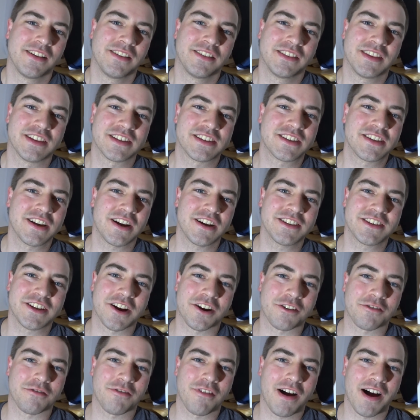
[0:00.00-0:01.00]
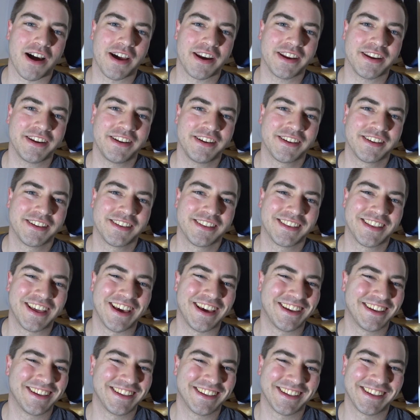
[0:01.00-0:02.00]
the studs aren't rotted,
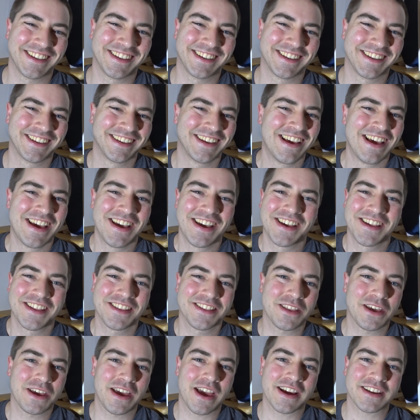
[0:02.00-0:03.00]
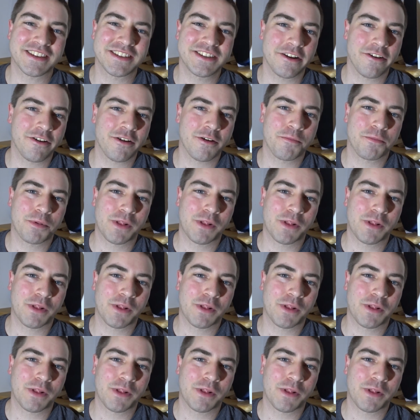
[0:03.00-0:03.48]
the exterior